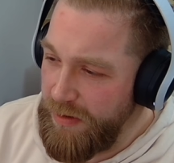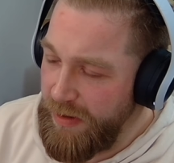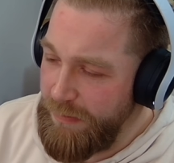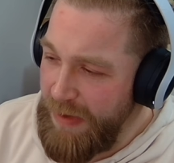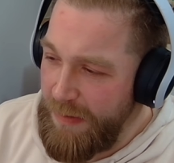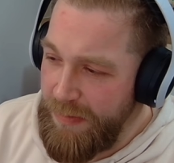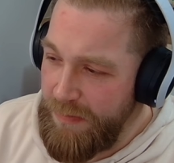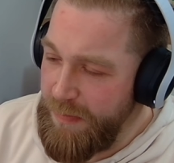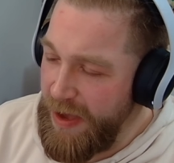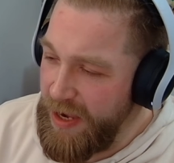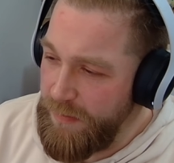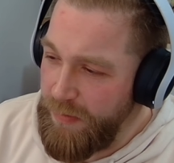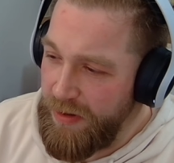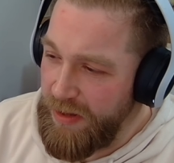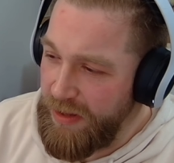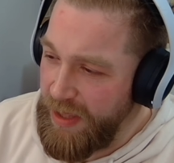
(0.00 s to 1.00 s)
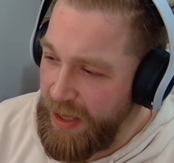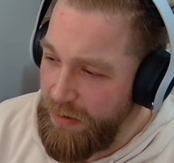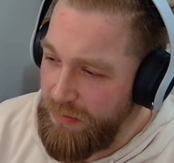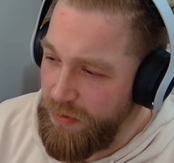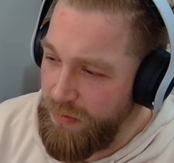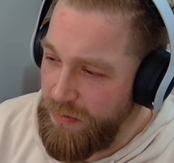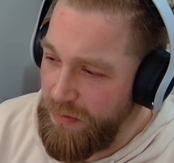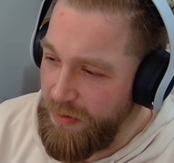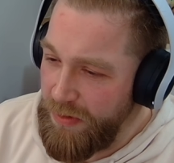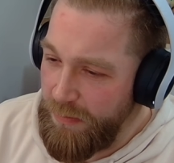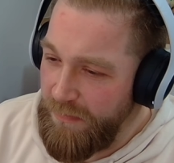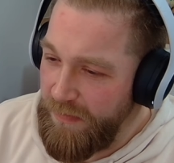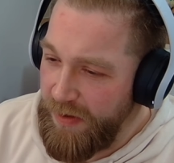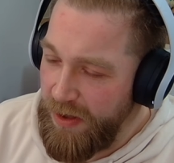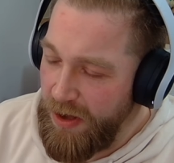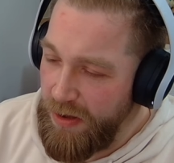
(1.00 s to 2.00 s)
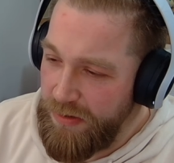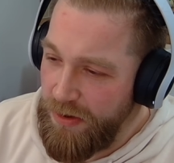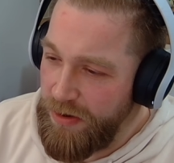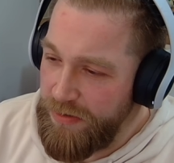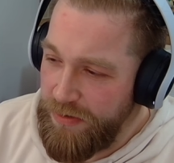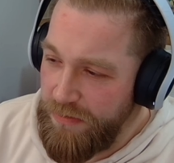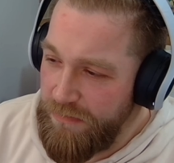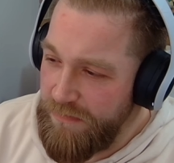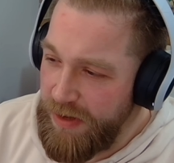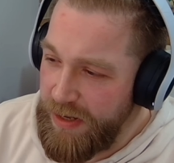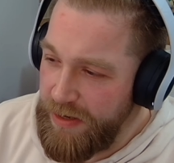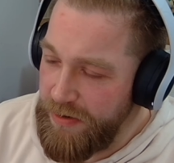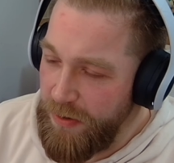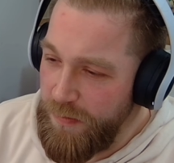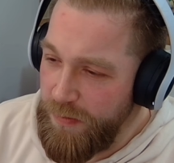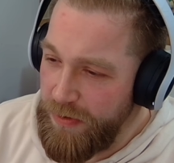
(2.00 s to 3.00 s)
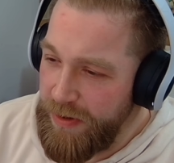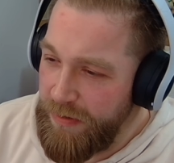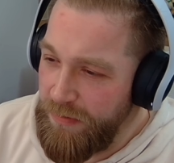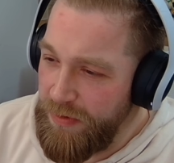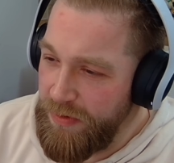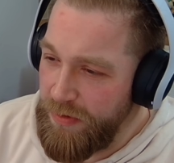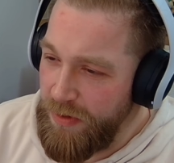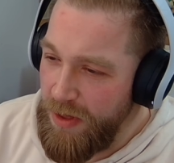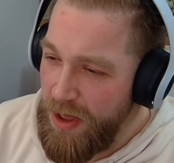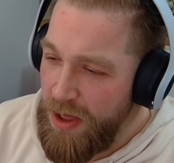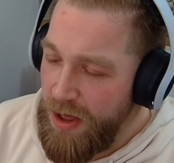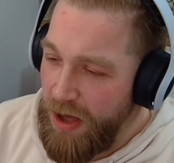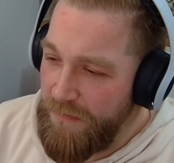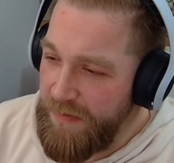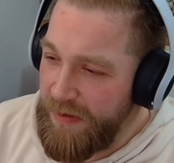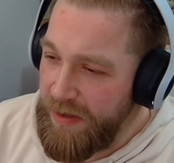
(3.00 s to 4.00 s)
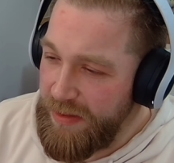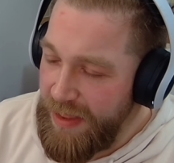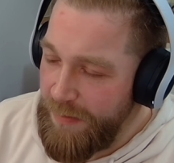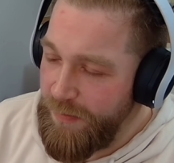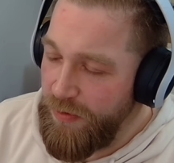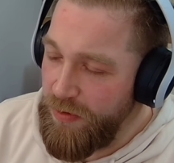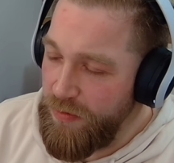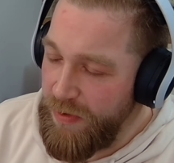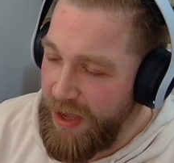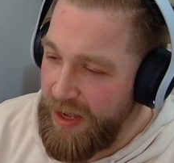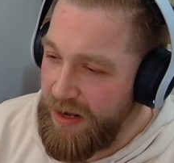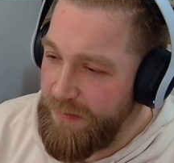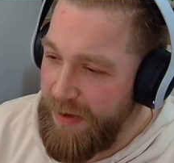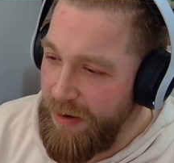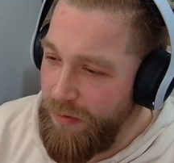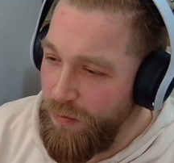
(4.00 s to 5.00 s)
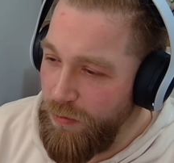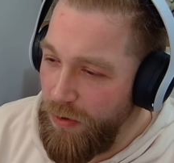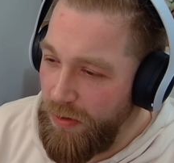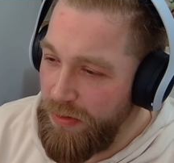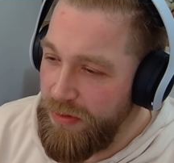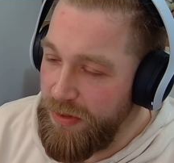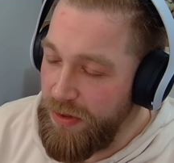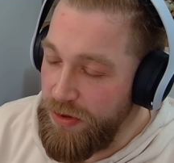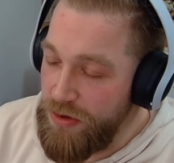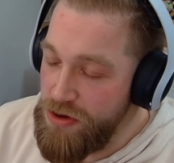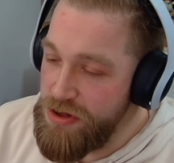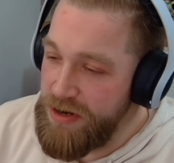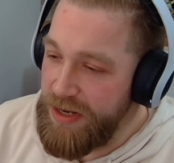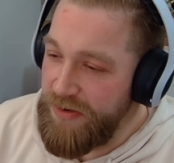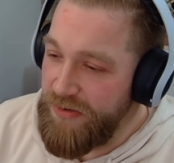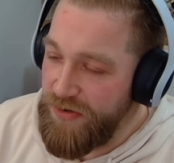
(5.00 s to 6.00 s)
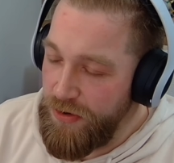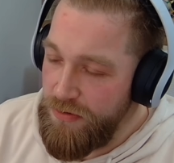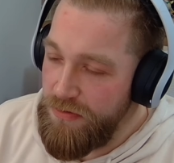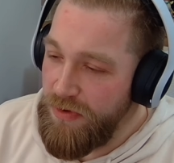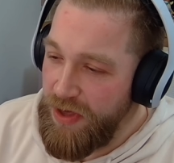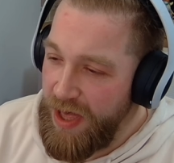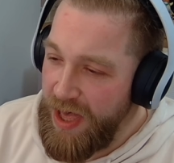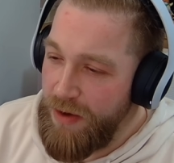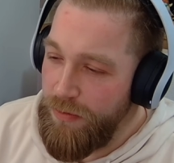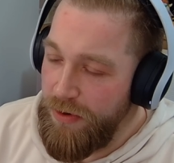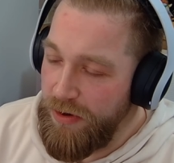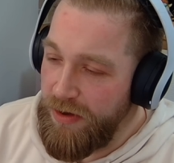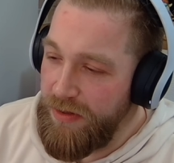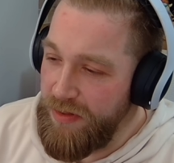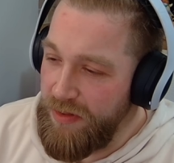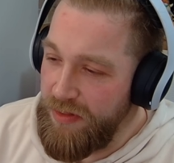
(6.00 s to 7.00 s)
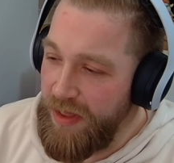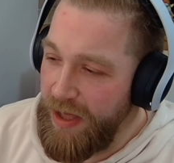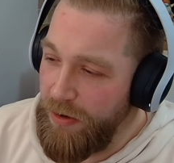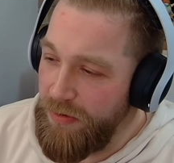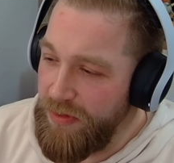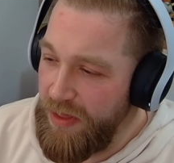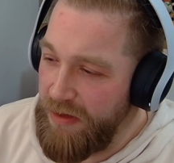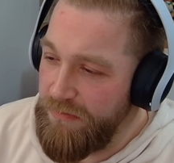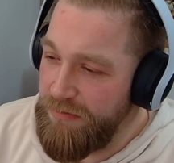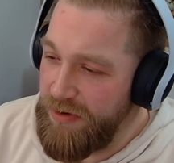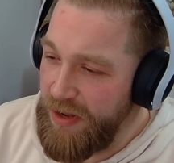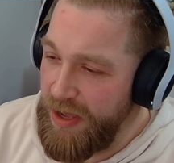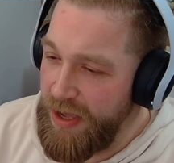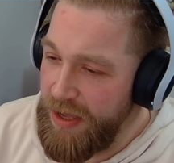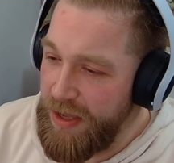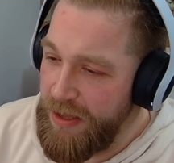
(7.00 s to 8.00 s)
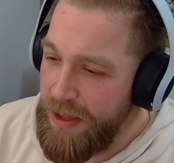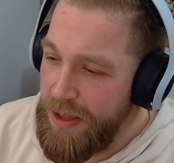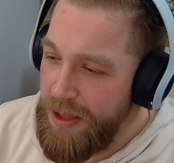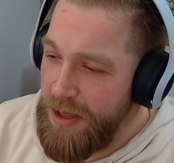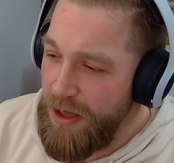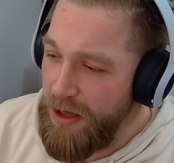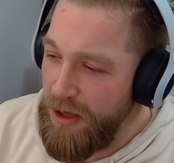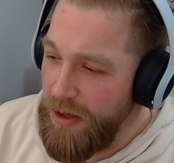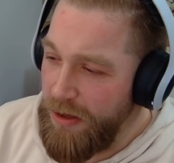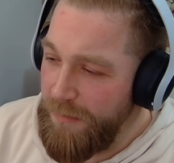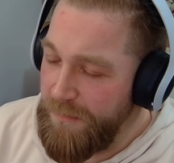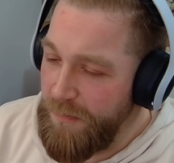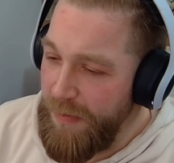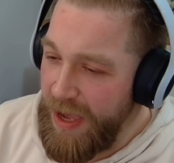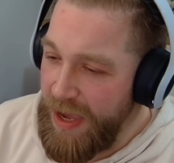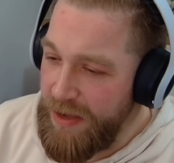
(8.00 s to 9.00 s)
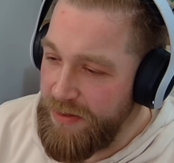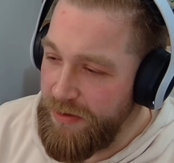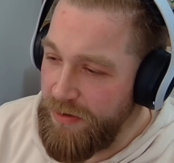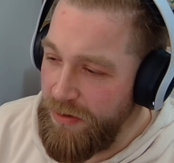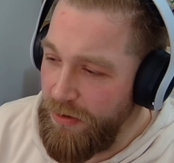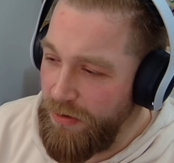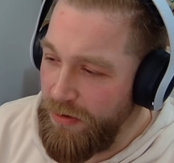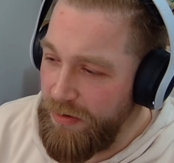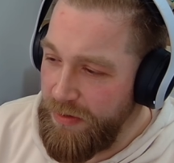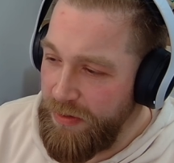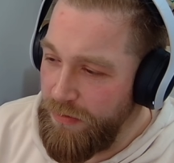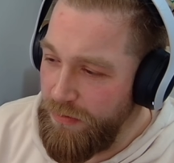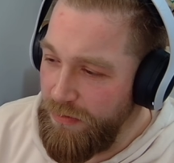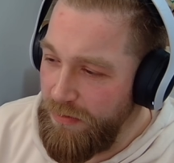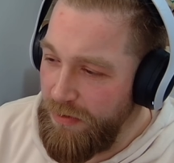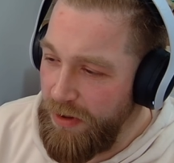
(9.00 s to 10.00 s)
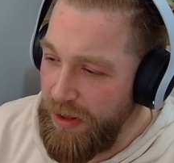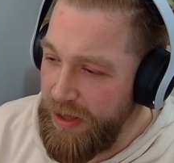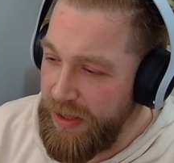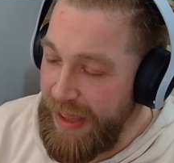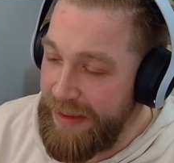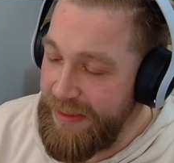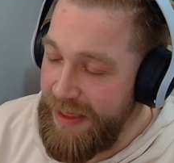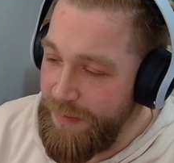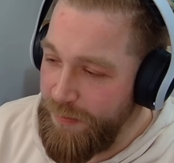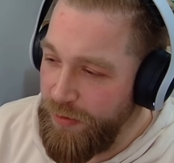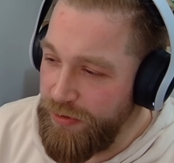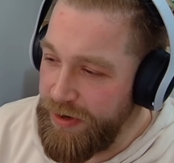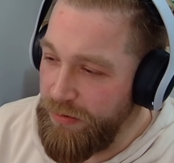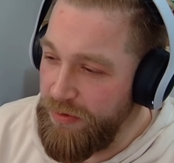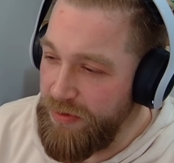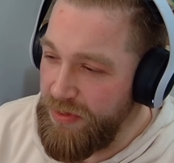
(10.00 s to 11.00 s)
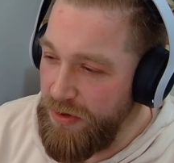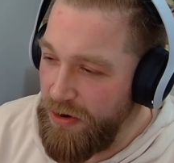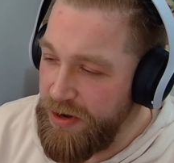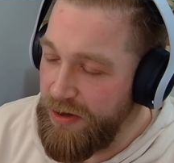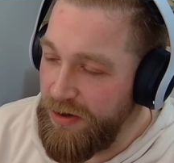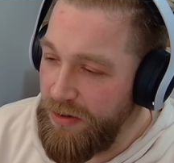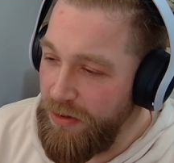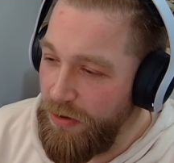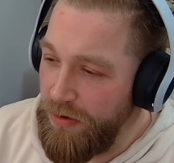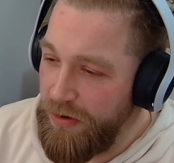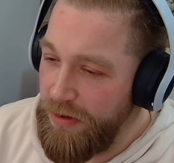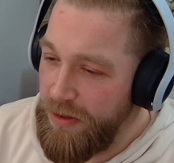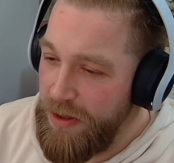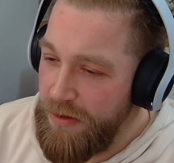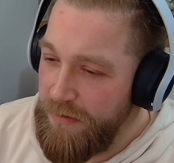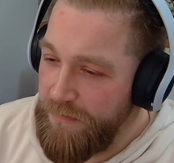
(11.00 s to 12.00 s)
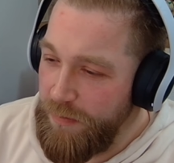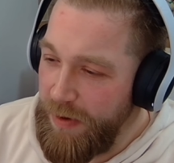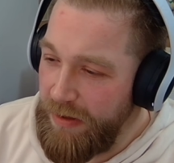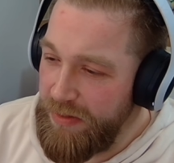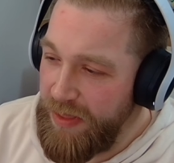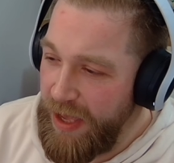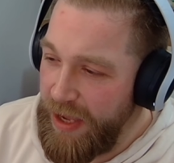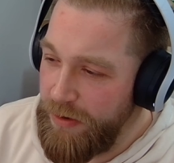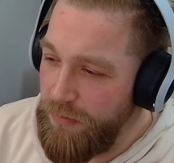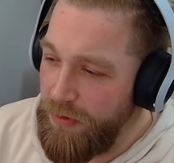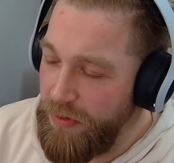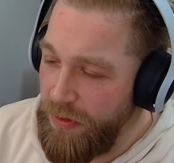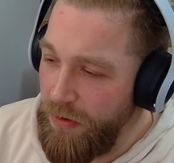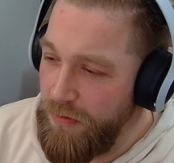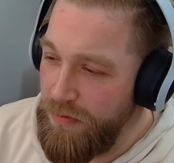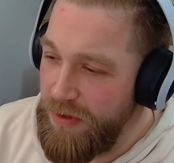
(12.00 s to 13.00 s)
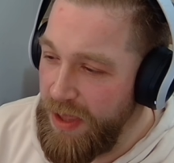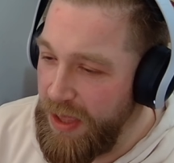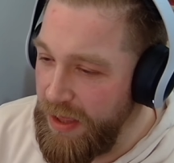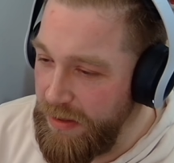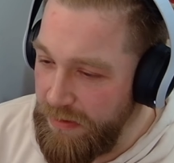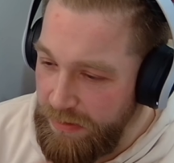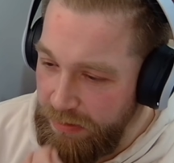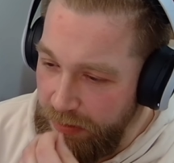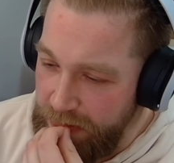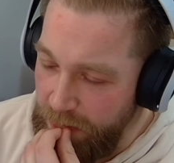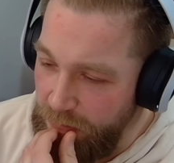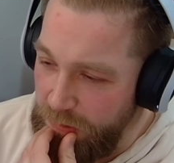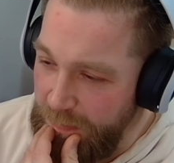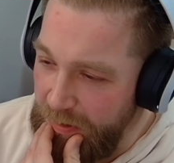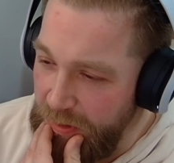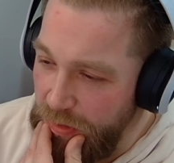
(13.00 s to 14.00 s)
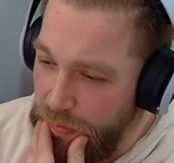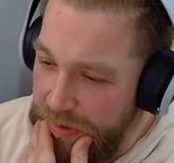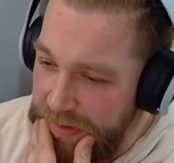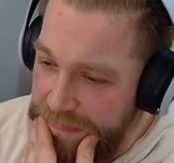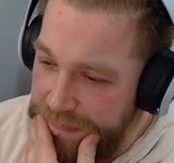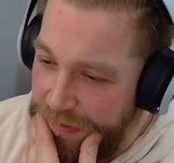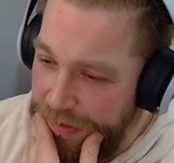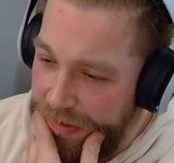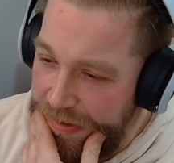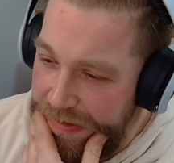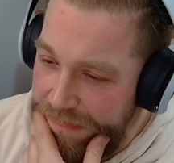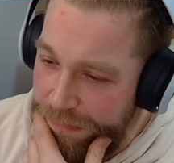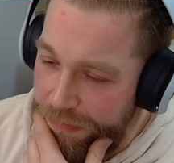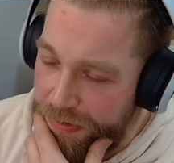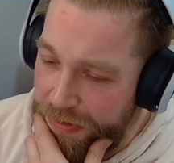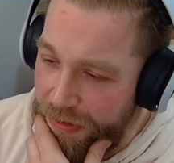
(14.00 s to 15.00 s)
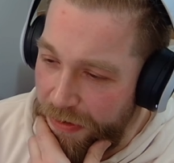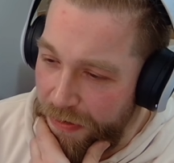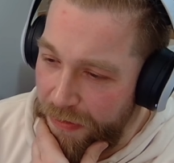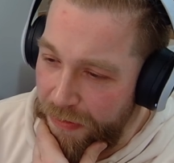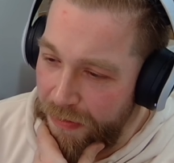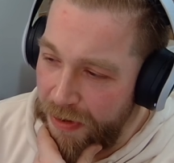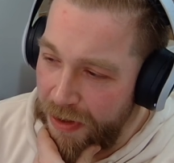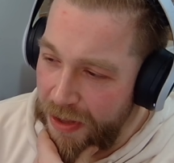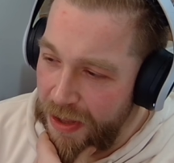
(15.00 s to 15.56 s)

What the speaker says: maybe paid by the council or something, I don't really know, but it was, I think at that point we had about one to usually two care workers in the house every day from 8 o'clock till, like, at that point it was 9 o'clock for about 10 or so years till I was about 25 or so.